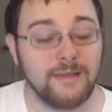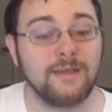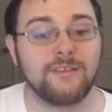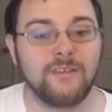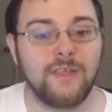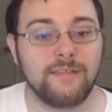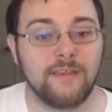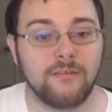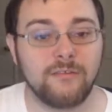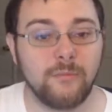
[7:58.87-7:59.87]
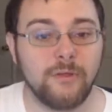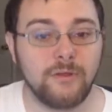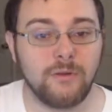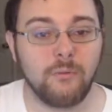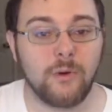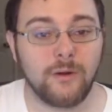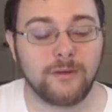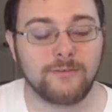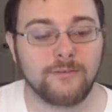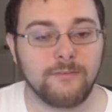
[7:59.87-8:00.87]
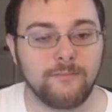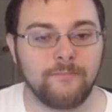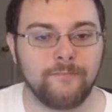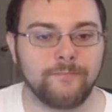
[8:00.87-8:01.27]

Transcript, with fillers: So that's how his ability works? Huh?